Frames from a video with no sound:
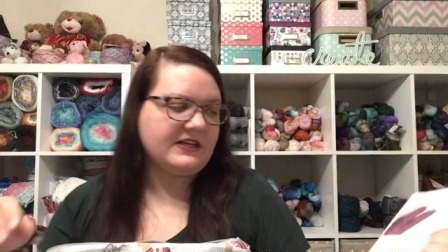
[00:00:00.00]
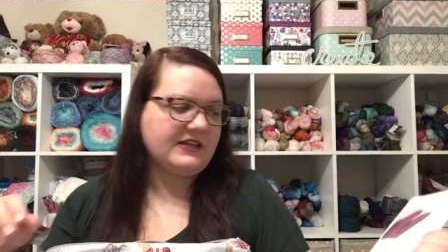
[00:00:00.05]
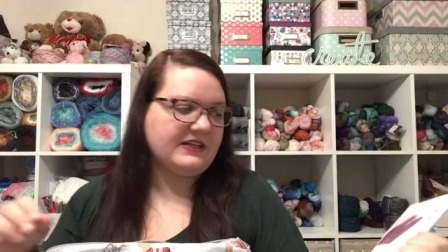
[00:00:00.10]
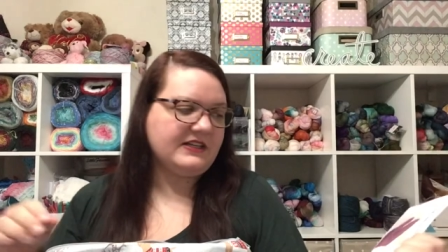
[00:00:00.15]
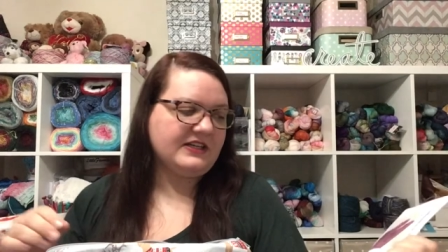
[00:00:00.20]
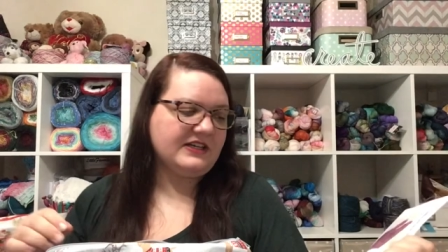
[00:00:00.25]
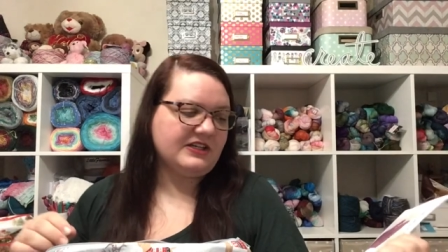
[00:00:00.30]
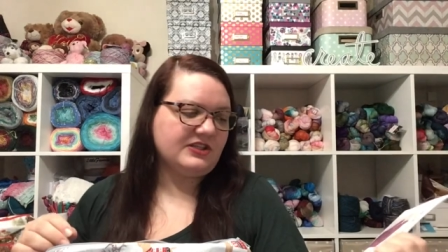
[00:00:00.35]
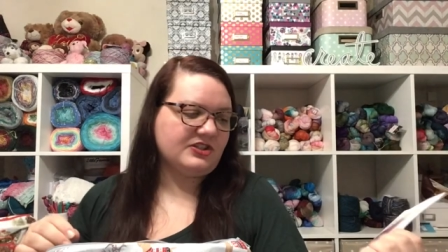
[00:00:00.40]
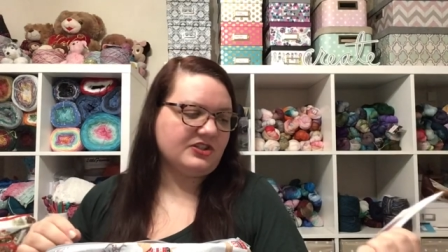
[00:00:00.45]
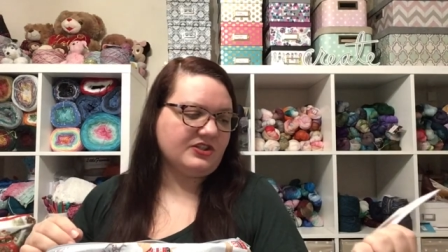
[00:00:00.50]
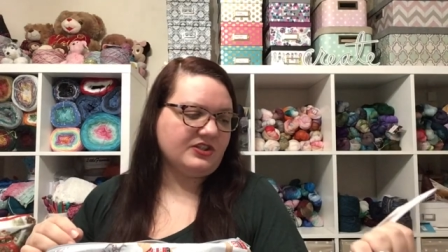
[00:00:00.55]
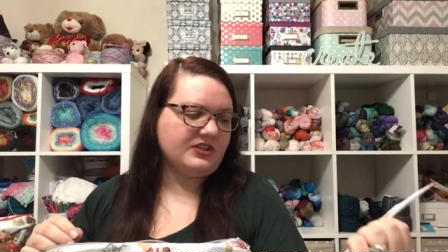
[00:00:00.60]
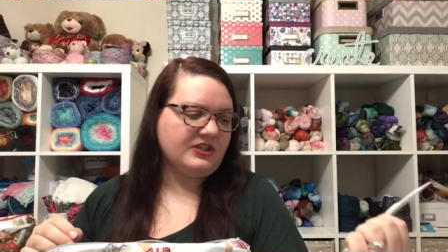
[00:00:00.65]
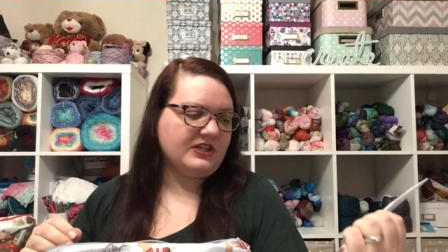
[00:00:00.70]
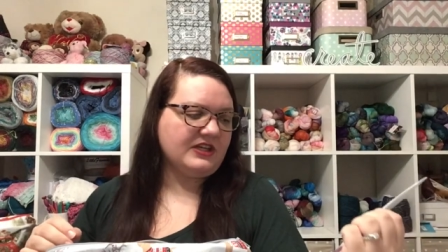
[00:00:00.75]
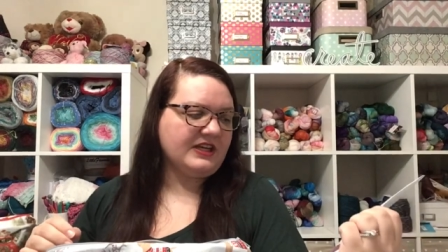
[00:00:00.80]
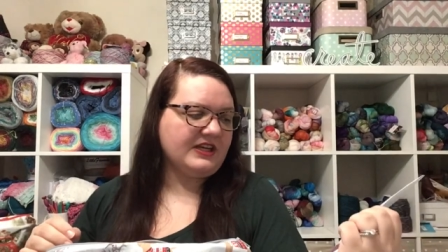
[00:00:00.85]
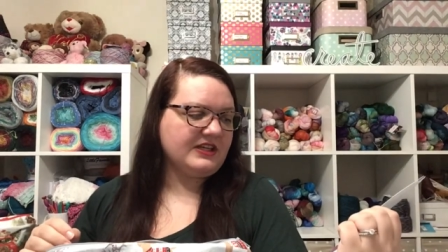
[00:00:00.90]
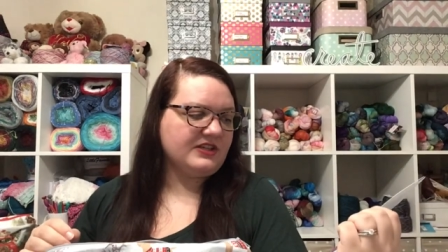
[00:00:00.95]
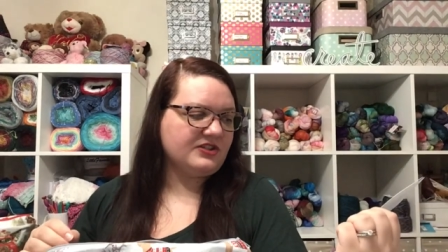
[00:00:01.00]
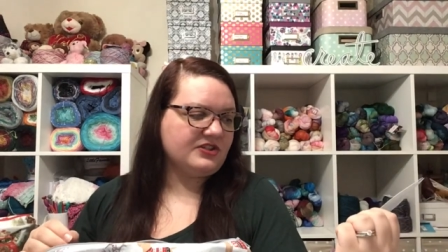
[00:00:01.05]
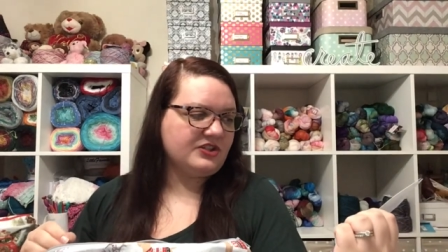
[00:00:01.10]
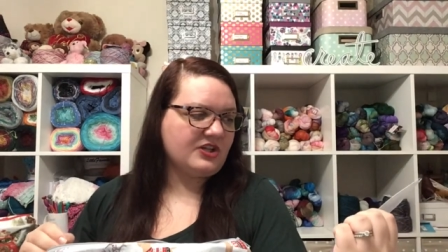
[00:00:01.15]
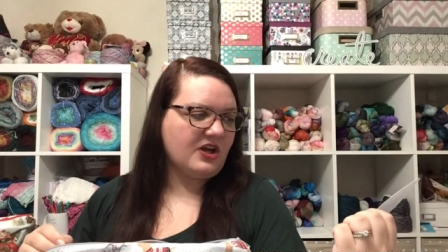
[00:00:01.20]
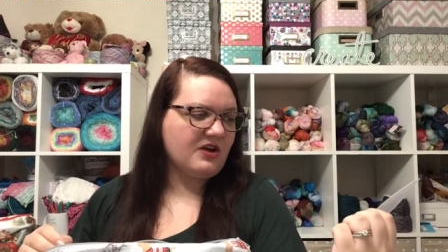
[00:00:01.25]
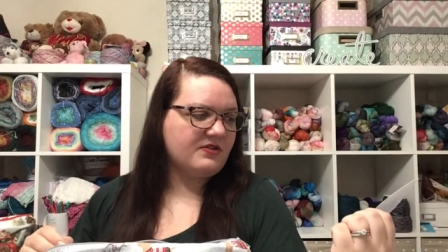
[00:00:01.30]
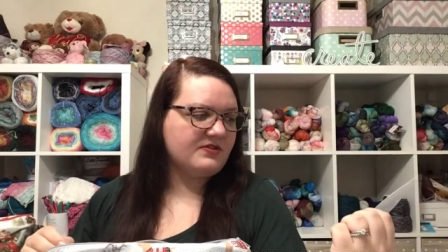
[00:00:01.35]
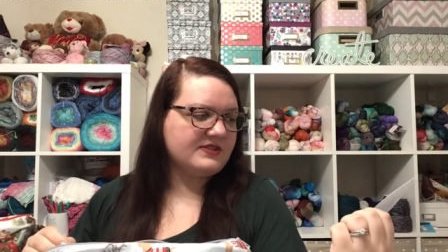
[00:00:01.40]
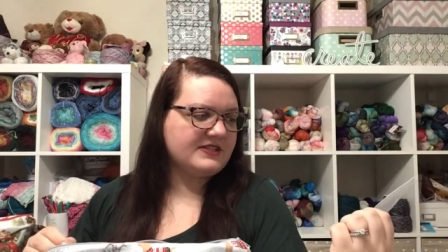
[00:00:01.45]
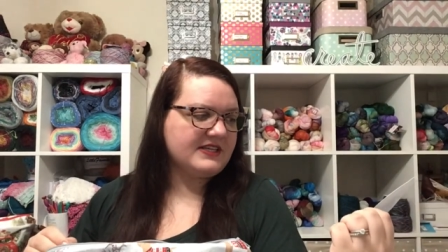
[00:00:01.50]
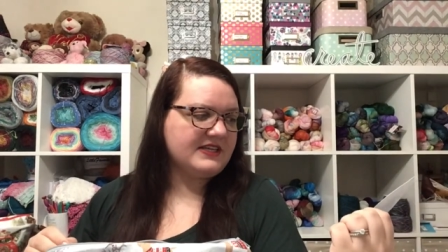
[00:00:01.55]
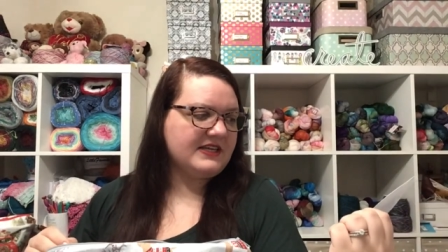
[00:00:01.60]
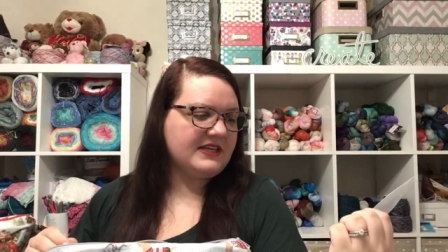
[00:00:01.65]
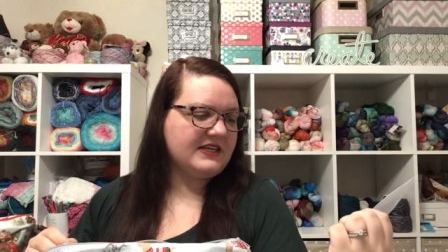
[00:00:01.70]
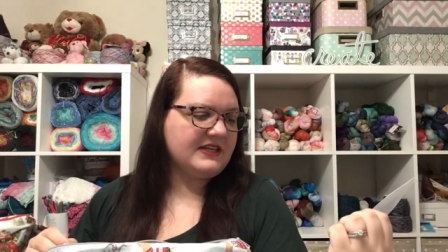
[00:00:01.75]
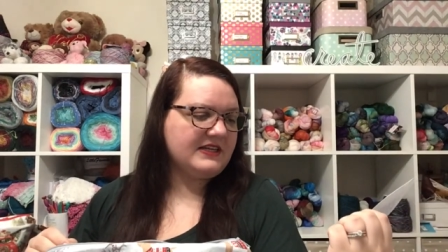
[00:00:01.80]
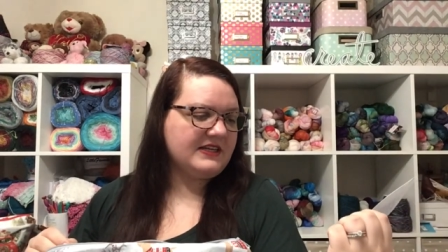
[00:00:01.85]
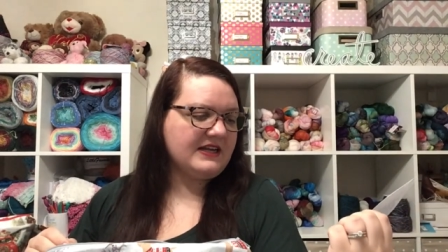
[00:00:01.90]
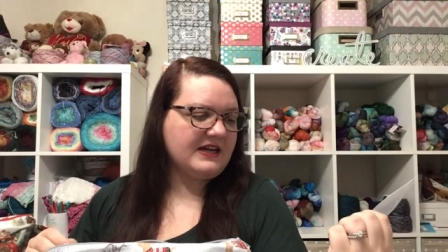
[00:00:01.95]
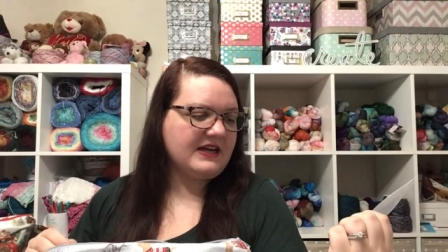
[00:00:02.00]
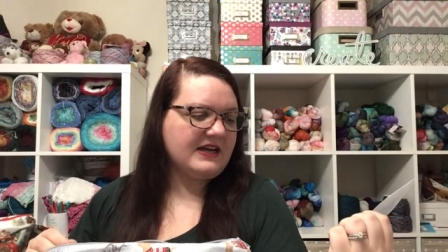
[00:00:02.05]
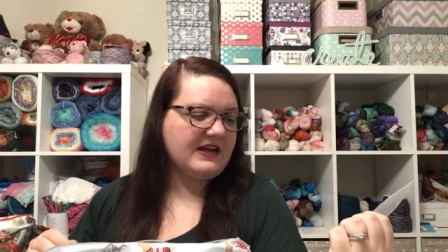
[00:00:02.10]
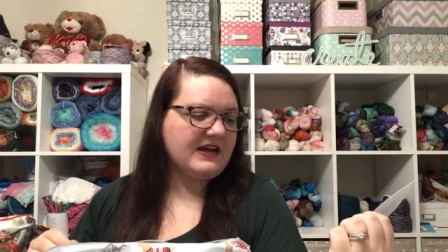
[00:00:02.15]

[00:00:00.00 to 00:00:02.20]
initially chosen,